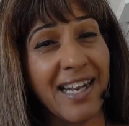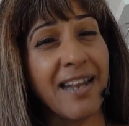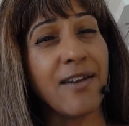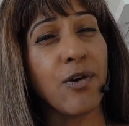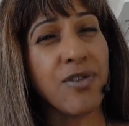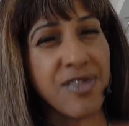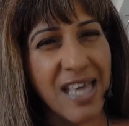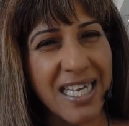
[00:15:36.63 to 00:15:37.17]

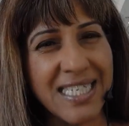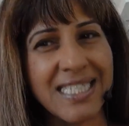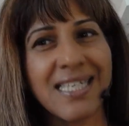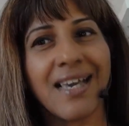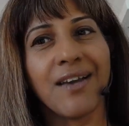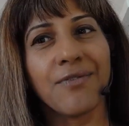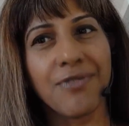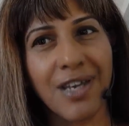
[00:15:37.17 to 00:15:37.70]

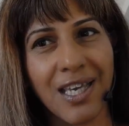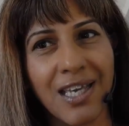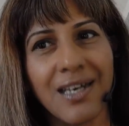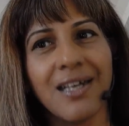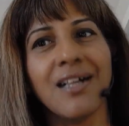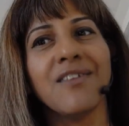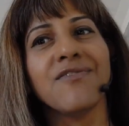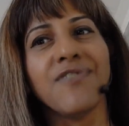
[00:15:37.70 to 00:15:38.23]
authentic,
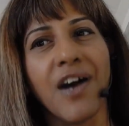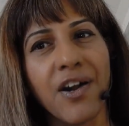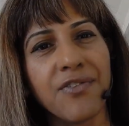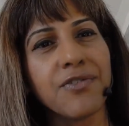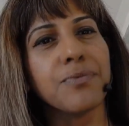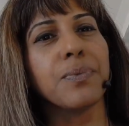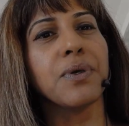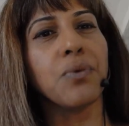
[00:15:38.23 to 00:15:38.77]
real,
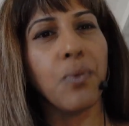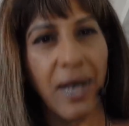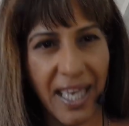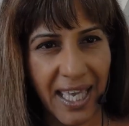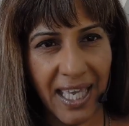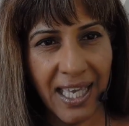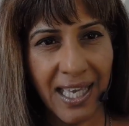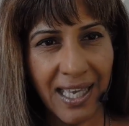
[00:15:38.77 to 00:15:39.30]
vulnerable
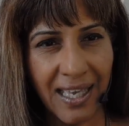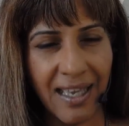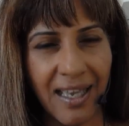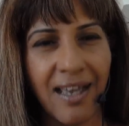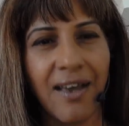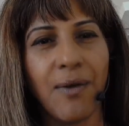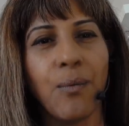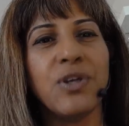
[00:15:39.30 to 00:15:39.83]
way,
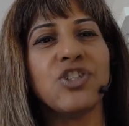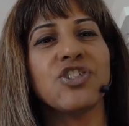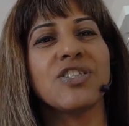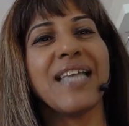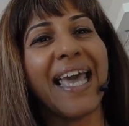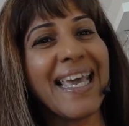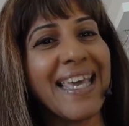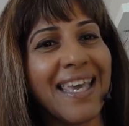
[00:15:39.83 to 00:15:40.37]
which
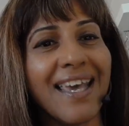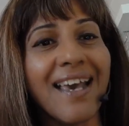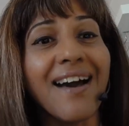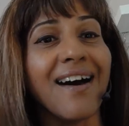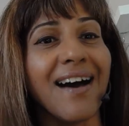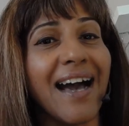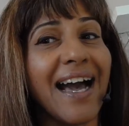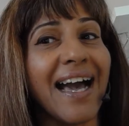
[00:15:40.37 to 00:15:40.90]
they
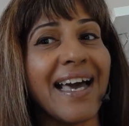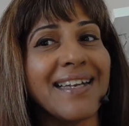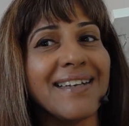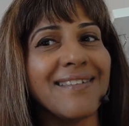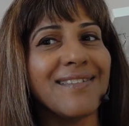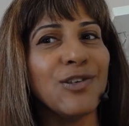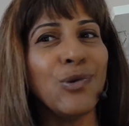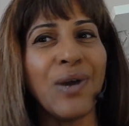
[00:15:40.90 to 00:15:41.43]
hear. And
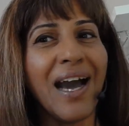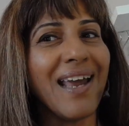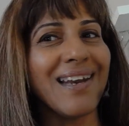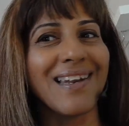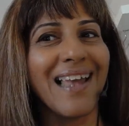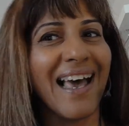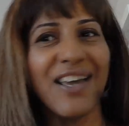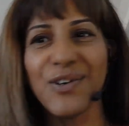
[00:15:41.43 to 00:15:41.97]
you
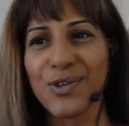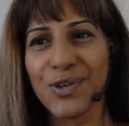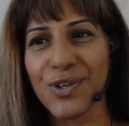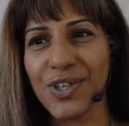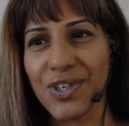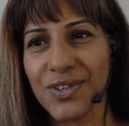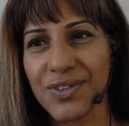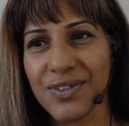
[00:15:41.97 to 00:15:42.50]
can't lie on
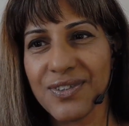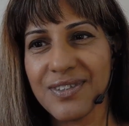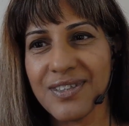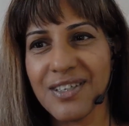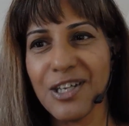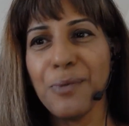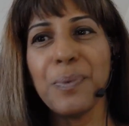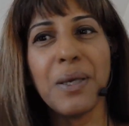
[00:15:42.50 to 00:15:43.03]
audio.
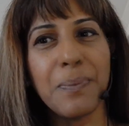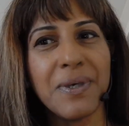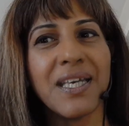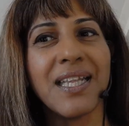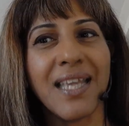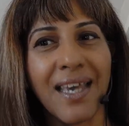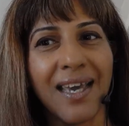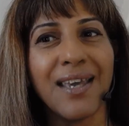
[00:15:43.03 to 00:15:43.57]
People
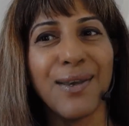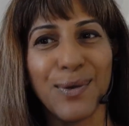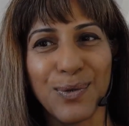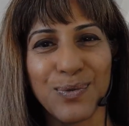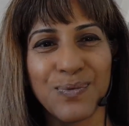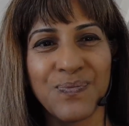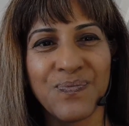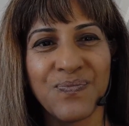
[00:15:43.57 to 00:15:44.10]
can hear you.
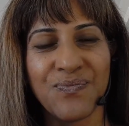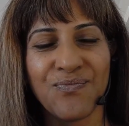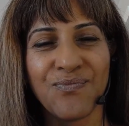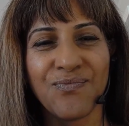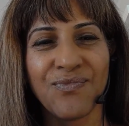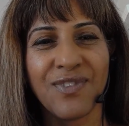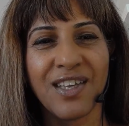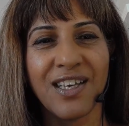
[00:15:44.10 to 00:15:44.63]

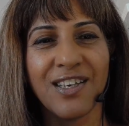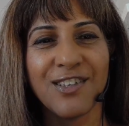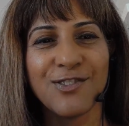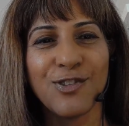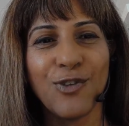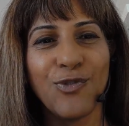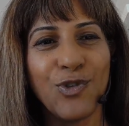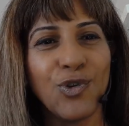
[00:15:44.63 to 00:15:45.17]

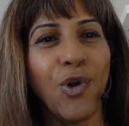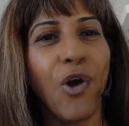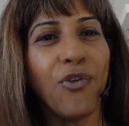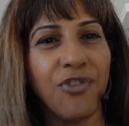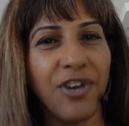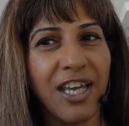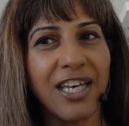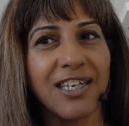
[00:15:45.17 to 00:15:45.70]
So if you're
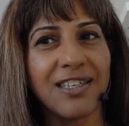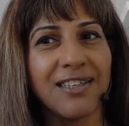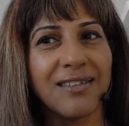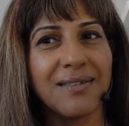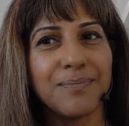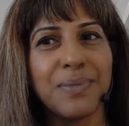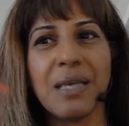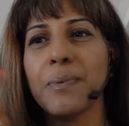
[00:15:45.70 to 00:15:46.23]
real,
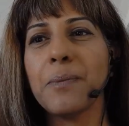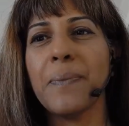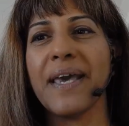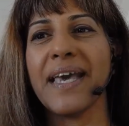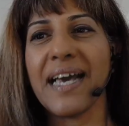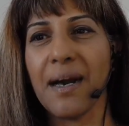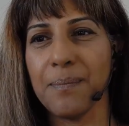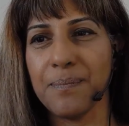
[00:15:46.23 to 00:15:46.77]
people
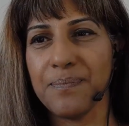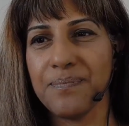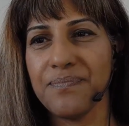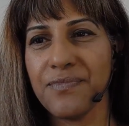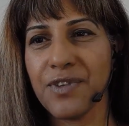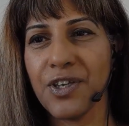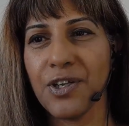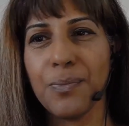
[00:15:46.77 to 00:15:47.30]
pick up.
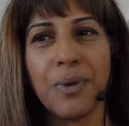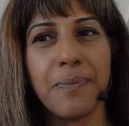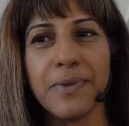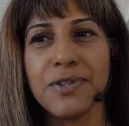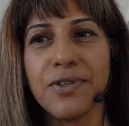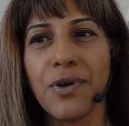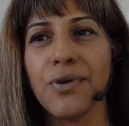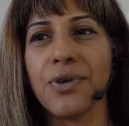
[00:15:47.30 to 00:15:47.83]
People
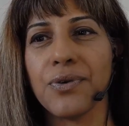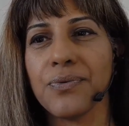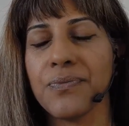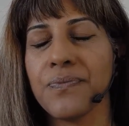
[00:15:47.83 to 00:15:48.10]
know you.